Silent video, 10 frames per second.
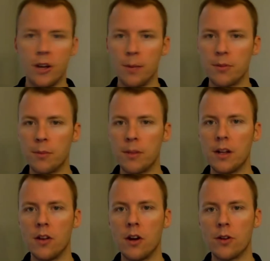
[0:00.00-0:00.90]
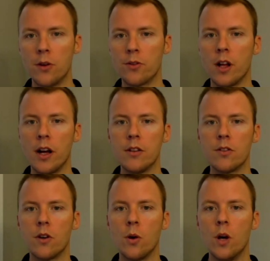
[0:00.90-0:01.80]
up, something along those
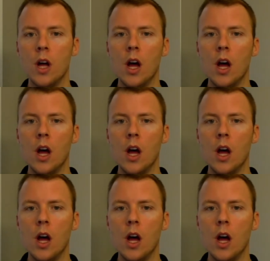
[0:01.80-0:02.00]
lines. So